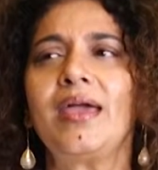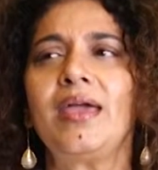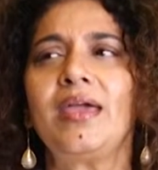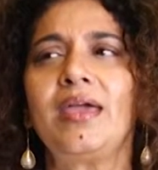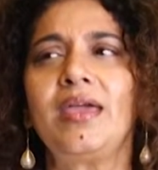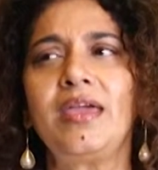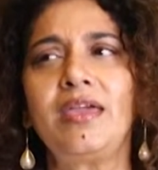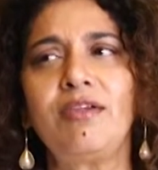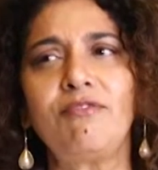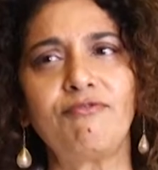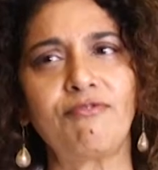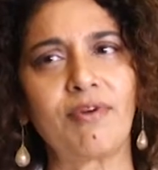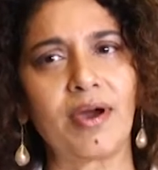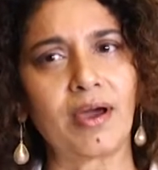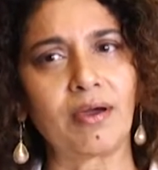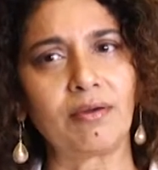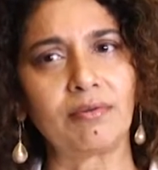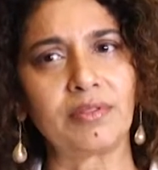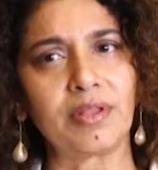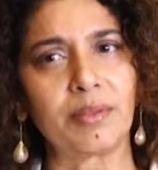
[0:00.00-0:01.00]
He
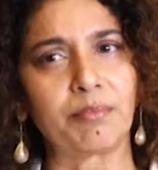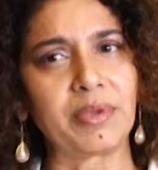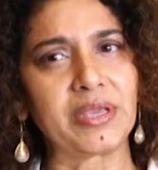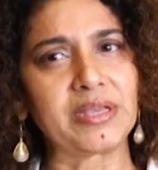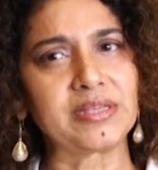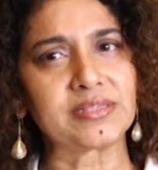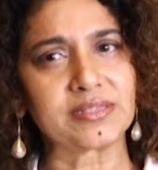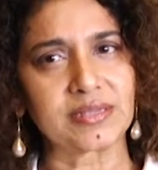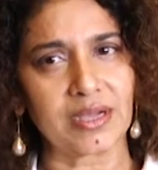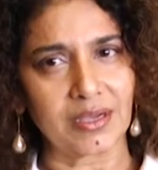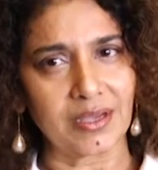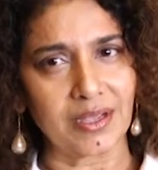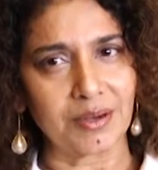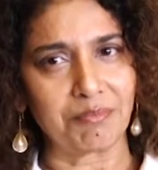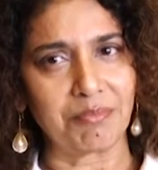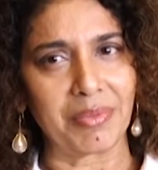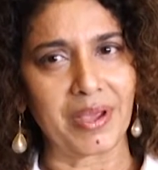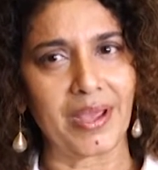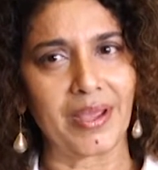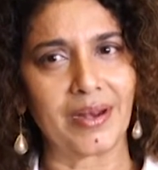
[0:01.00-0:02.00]
found that being stuck
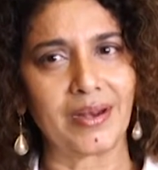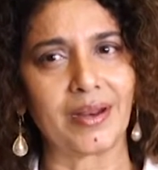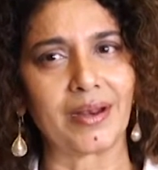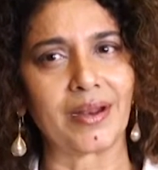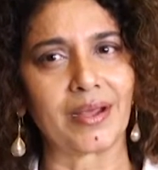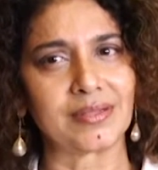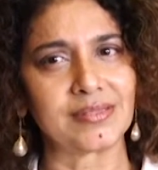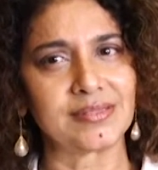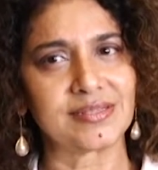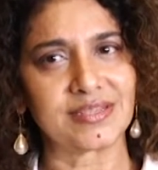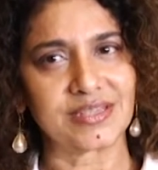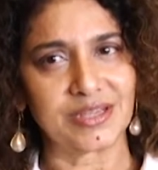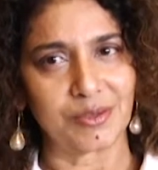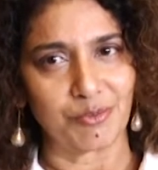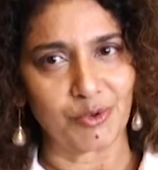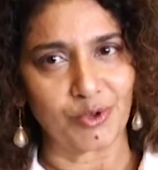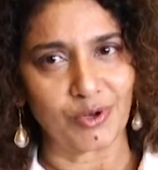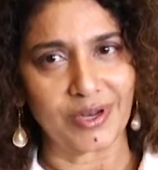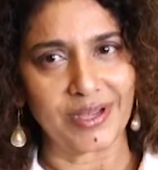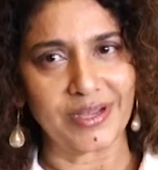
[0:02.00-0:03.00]
in bed and
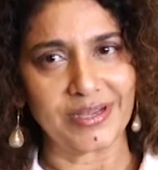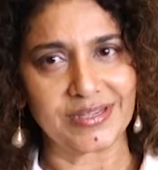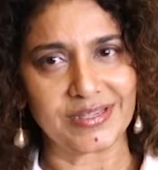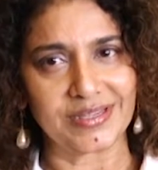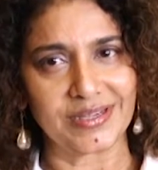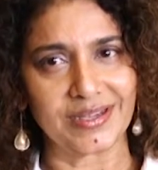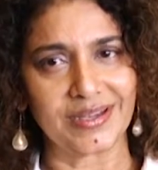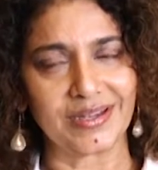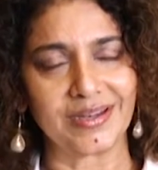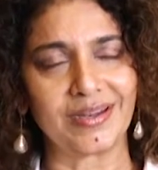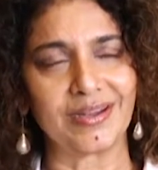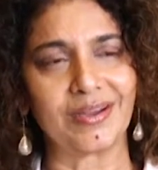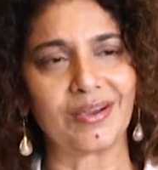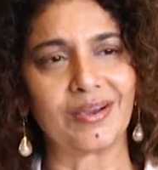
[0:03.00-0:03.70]
unstimulated